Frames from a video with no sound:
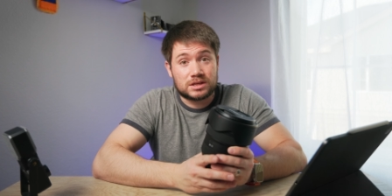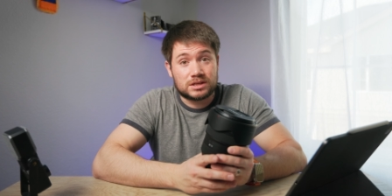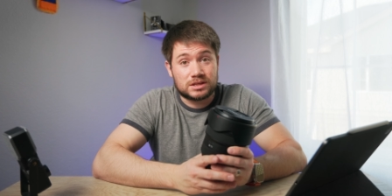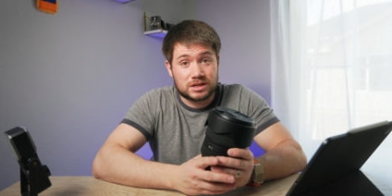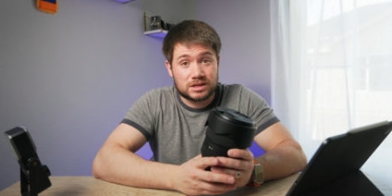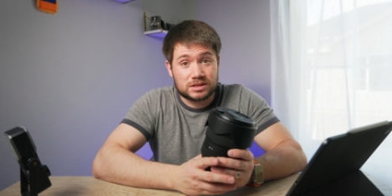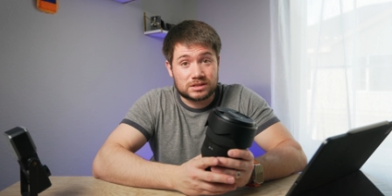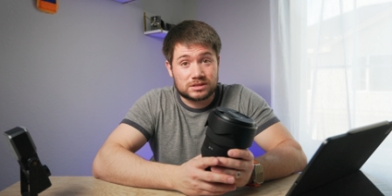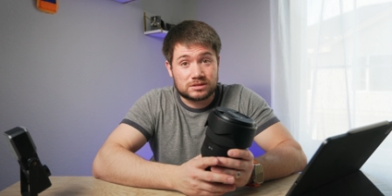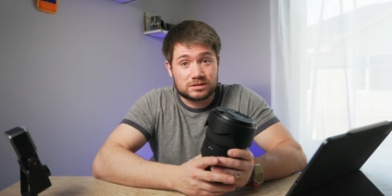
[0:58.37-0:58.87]

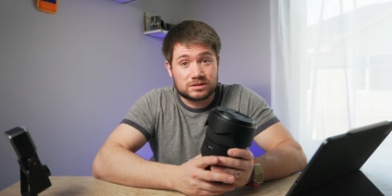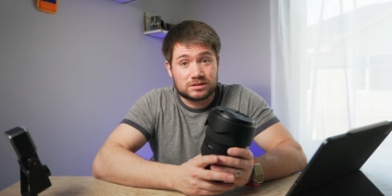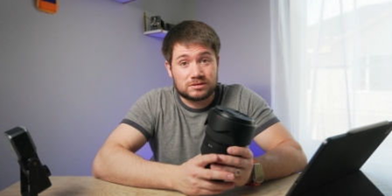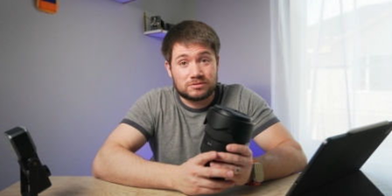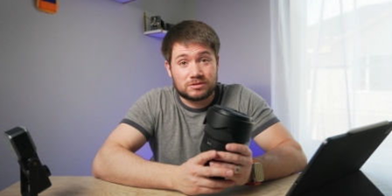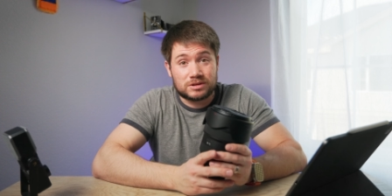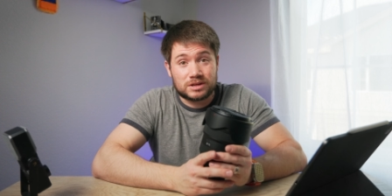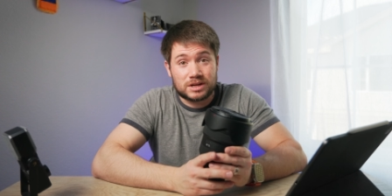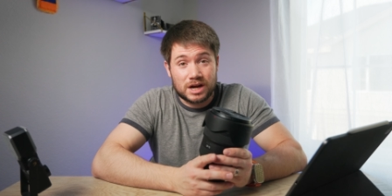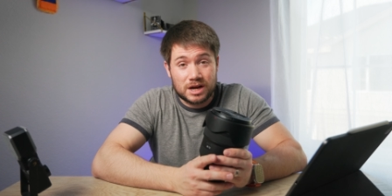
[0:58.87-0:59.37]
Yes,
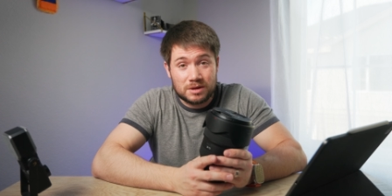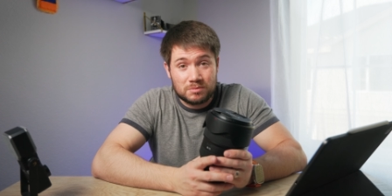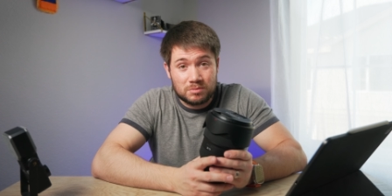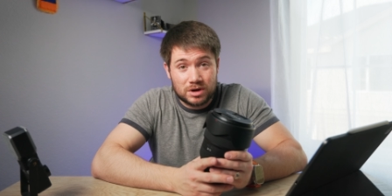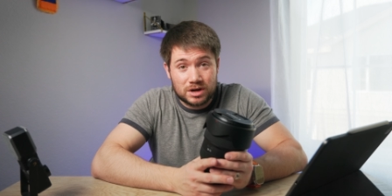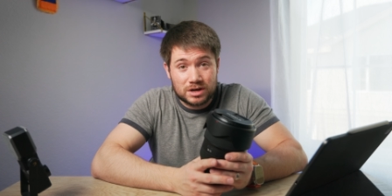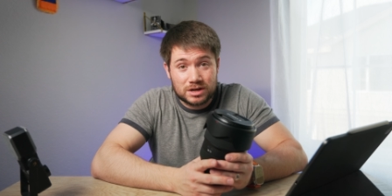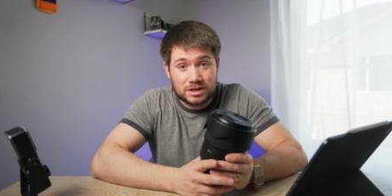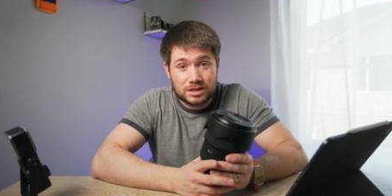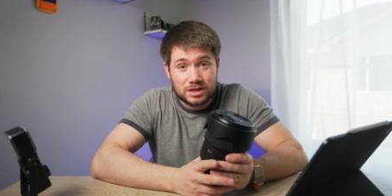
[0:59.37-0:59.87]
when I
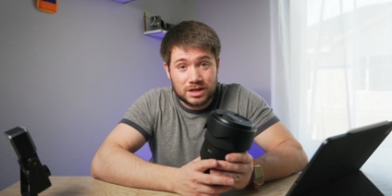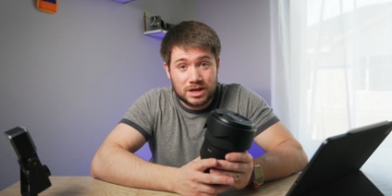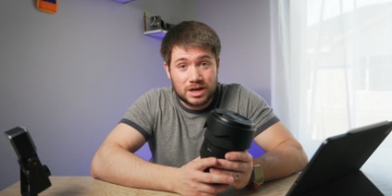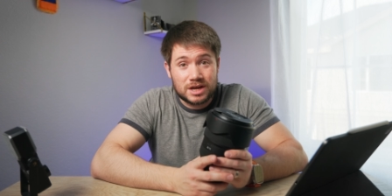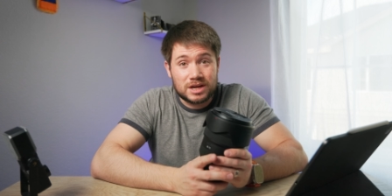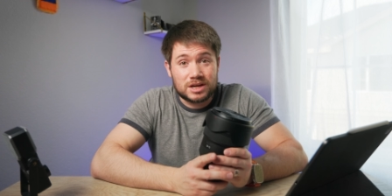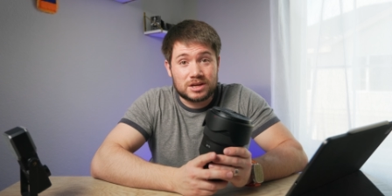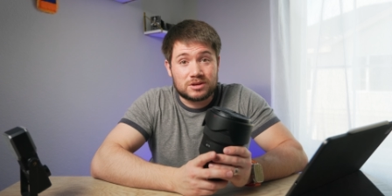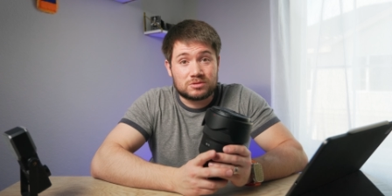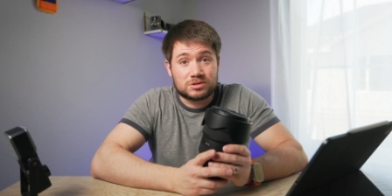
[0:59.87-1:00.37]
bought it,
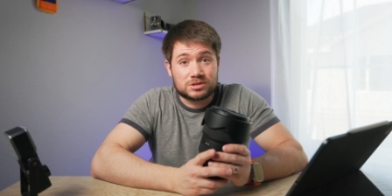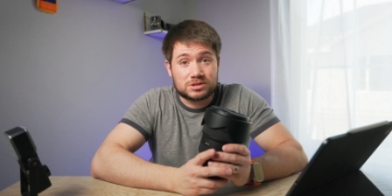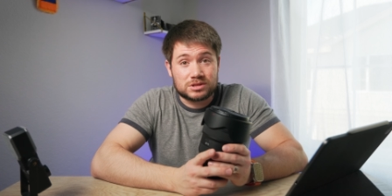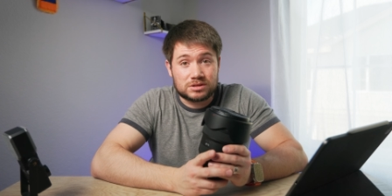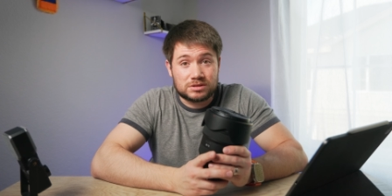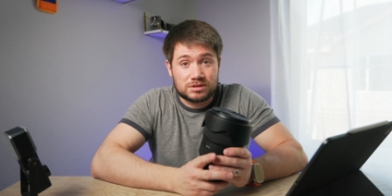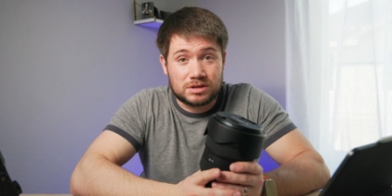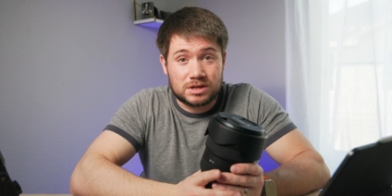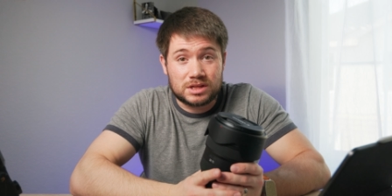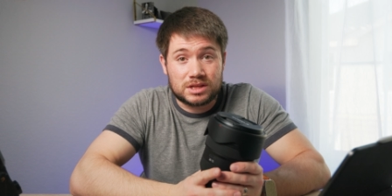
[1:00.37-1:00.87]
it was a
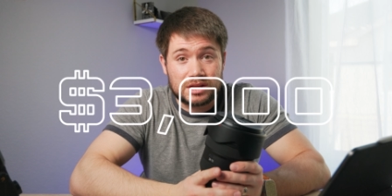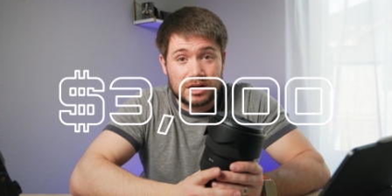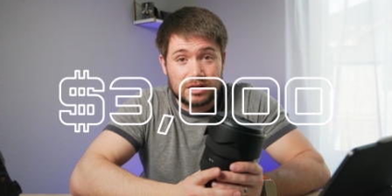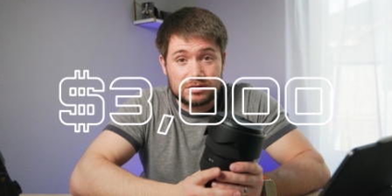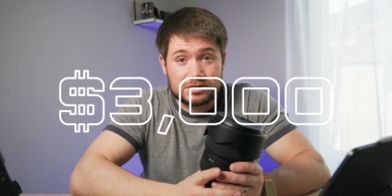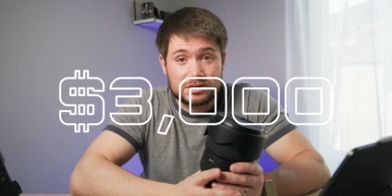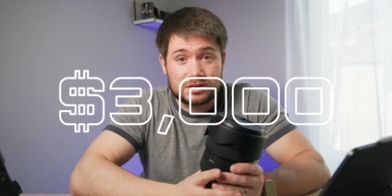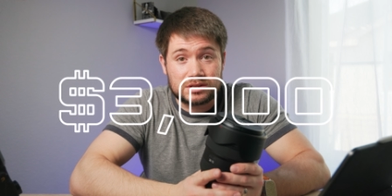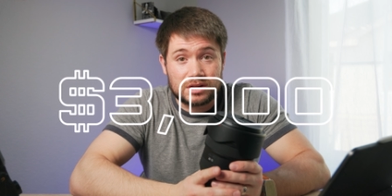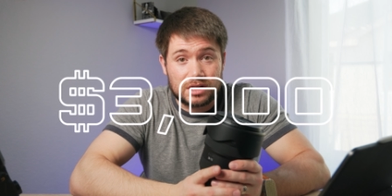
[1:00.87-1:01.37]

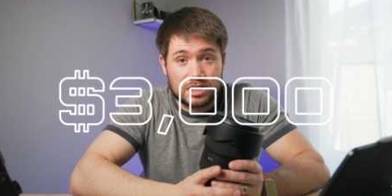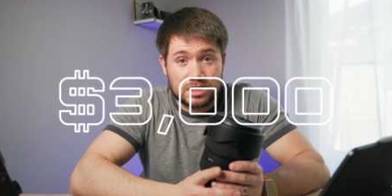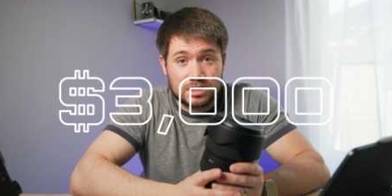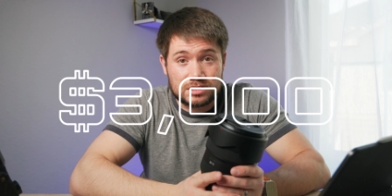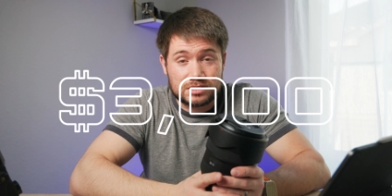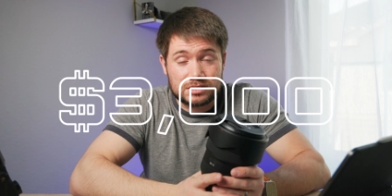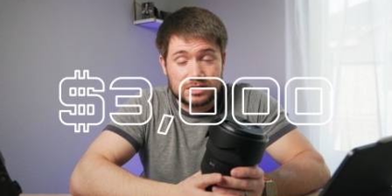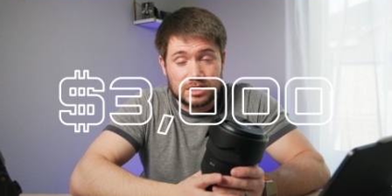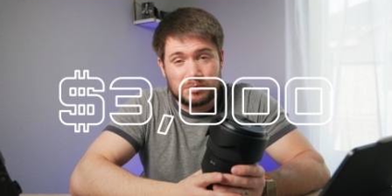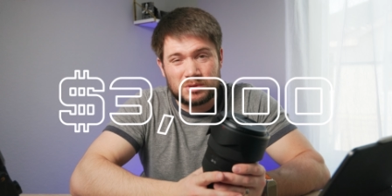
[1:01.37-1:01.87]

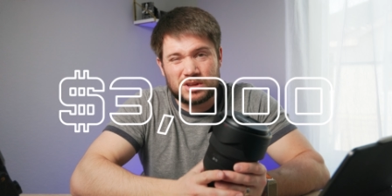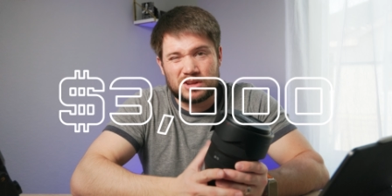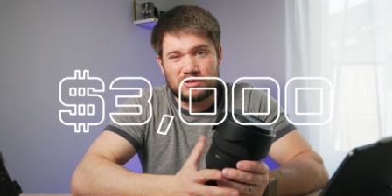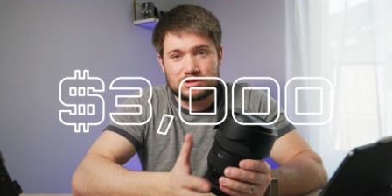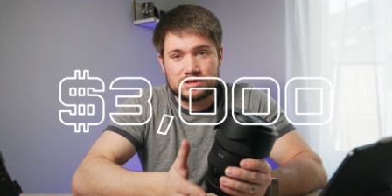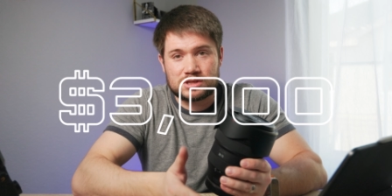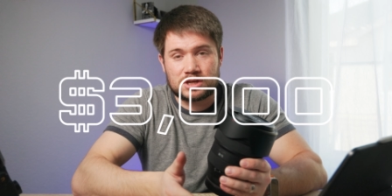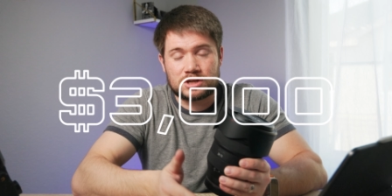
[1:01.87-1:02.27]
$3,000. I mean, it was